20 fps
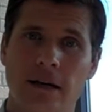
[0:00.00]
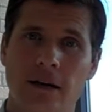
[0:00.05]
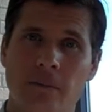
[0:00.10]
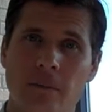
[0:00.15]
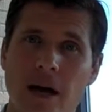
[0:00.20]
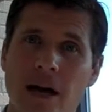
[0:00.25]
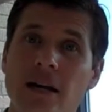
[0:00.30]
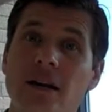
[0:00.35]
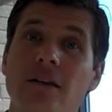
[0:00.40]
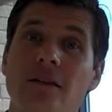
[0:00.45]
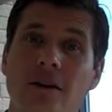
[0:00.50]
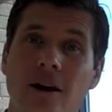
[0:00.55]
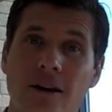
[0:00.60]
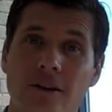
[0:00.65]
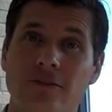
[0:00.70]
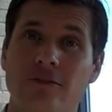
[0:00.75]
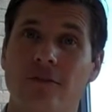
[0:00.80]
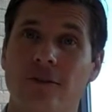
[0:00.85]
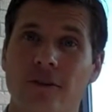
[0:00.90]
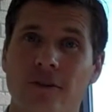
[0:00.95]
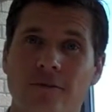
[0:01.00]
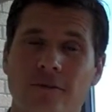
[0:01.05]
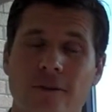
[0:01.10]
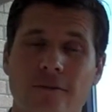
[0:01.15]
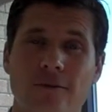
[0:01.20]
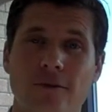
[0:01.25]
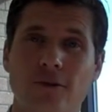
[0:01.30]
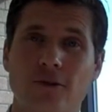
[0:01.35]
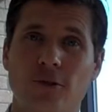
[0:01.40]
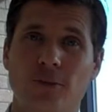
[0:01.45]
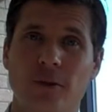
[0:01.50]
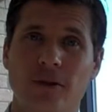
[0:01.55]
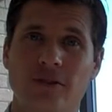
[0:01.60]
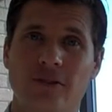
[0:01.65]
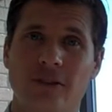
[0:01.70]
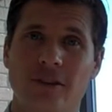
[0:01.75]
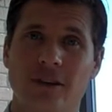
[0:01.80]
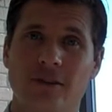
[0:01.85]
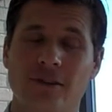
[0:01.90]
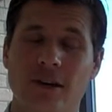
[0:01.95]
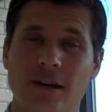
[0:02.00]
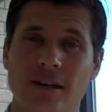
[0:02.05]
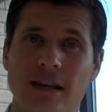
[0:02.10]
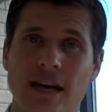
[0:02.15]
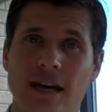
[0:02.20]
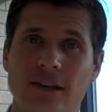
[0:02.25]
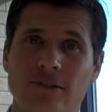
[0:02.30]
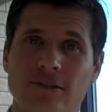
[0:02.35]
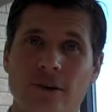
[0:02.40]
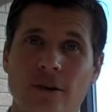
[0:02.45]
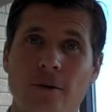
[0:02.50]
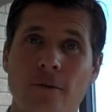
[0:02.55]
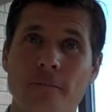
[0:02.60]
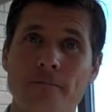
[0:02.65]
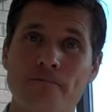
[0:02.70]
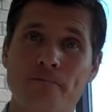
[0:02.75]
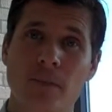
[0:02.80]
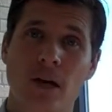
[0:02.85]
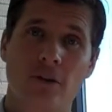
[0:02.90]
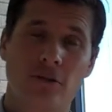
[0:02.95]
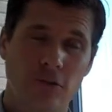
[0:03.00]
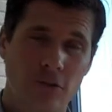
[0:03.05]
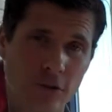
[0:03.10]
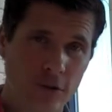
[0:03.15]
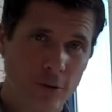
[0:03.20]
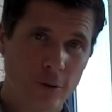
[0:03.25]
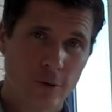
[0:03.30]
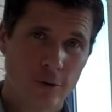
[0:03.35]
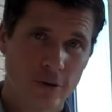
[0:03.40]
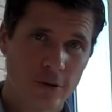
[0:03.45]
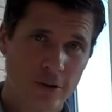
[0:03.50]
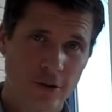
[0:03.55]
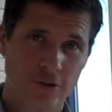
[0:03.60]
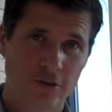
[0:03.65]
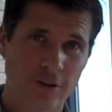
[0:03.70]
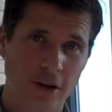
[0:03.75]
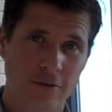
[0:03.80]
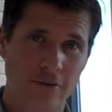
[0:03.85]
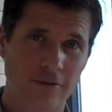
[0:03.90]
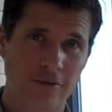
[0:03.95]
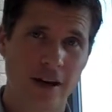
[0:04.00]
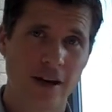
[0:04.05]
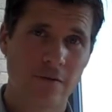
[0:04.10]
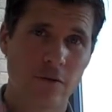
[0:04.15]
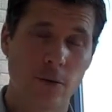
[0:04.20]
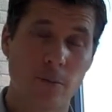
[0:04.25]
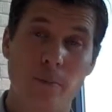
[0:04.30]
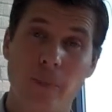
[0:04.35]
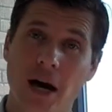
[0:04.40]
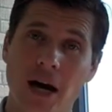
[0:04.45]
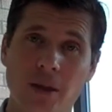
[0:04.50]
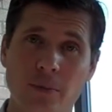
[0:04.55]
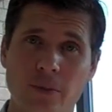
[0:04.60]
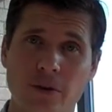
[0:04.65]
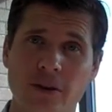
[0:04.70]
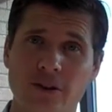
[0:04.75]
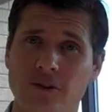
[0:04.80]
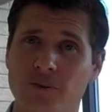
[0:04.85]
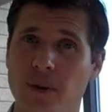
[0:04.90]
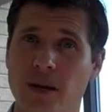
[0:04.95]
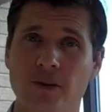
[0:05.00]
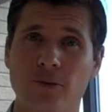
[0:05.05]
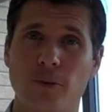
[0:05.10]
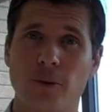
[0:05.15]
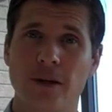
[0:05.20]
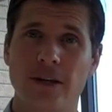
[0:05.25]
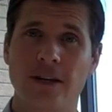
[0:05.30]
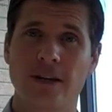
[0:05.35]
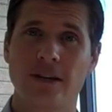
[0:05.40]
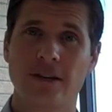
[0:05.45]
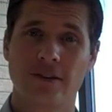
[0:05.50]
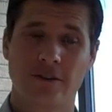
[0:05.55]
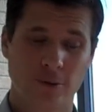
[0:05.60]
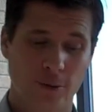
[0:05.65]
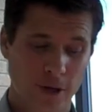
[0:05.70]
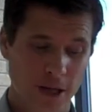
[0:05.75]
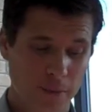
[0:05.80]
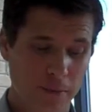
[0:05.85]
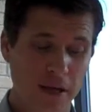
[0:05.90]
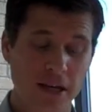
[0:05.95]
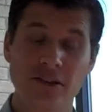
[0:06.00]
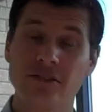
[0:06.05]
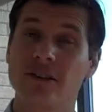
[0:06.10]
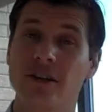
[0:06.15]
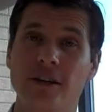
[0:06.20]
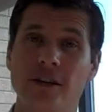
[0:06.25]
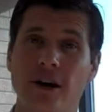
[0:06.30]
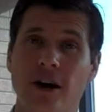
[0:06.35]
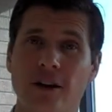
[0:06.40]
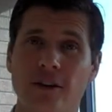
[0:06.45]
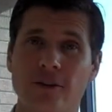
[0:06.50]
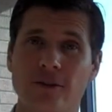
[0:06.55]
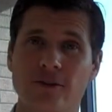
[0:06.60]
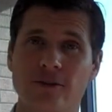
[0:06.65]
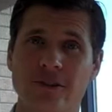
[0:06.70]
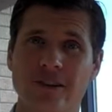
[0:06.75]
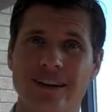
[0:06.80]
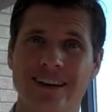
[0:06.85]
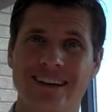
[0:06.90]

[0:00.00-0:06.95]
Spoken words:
any thoughts for future books and things like that. So do yourself a favor, buy the book, spend 20 measly dollars,